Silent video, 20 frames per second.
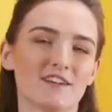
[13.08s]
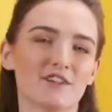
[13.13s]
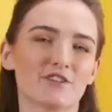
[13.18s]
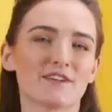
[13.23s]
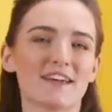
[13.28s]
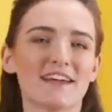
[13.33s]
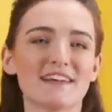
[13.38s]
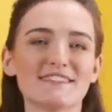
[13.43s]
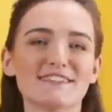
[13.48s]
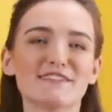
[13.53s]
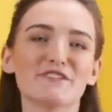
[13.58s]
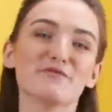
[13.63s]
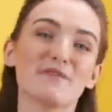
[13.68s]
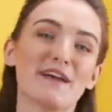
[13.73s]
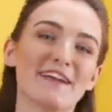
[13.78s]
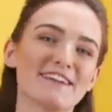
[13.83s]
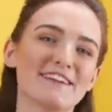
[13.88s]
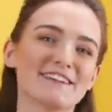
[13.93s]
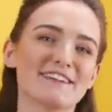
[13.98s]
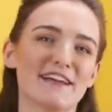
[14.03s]
Creating a
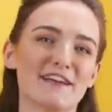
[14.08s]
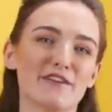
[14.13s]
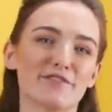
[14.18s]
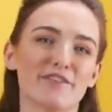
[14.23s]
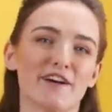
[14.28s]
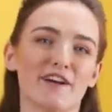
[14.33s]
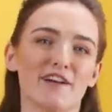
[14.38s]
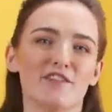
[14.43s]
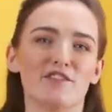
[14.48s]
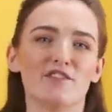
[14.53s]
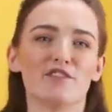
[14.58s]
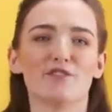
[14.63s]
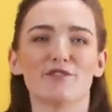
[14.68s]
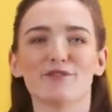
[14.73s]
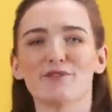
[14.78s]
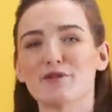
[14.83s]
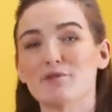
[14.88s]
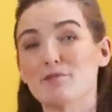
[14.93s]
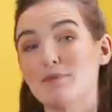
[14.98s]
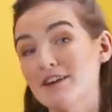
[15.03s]
rainy day fund
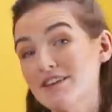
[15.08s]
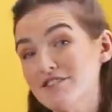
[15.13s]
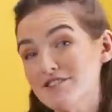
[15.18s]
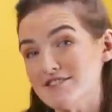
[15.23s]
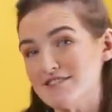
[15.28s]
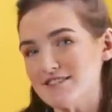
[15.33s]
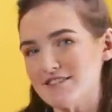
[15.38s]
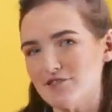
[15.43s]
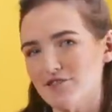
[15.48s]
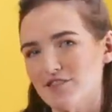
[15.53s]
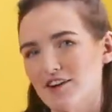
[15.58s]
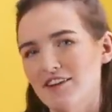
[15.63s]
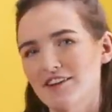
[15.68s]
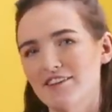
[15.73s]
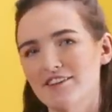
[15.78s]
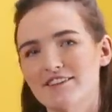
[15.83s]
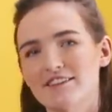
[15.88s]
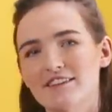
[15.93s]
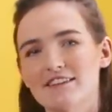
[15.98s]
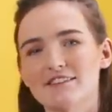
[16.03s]
or an emergency
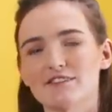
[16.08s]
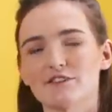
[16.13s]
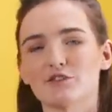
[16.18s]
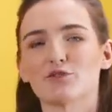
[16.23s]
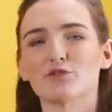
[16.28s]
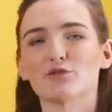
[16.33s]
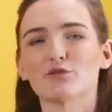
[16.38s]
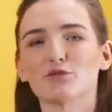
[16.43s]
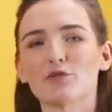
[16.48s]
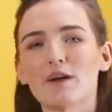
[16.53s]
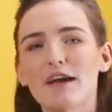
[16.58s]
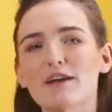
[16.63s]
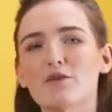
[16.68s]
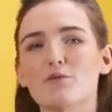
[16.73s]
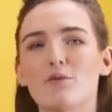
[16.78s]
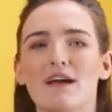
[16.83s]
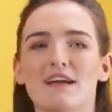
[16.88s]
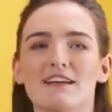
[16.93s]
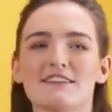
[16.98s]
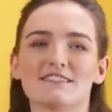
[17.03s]
fund is a great
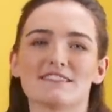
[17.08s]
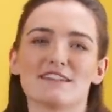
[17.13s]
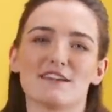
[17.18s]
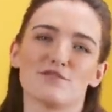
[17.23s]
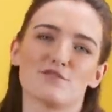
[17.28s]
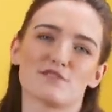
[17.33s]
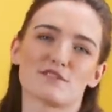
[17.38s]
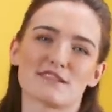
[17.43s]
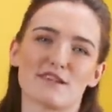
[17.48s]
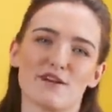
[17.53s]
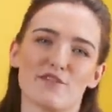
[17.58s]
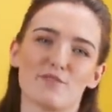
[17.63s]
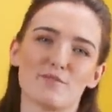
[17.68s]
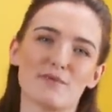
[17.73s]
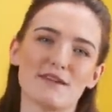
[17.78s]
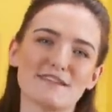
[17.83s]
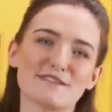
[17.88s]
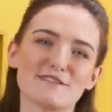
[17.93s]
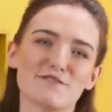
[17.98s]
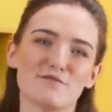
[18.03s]
way to give yourself
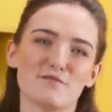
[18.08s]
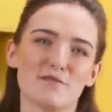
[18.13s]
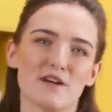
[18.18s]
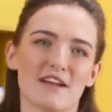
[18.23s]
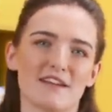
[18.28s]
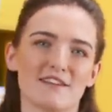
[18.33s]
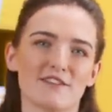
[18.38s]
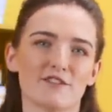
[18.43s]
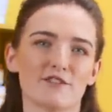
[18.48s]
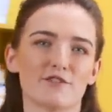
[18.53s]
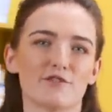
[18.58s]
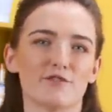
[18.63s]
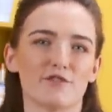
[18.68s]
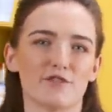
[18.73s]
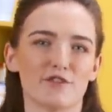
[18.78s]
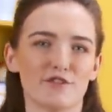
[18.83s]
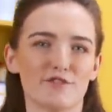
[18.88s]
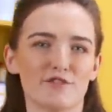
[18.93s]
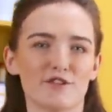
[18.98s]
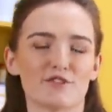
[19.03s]
peace of mind
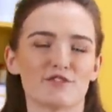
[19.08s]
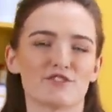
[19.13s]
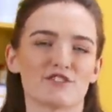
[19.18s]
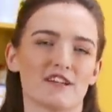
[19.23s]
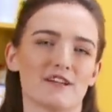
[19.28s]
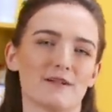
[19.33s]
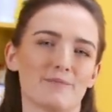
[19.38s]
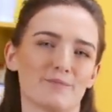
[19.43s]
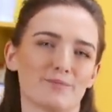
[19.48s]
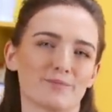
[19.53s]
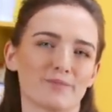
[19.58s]
for the future.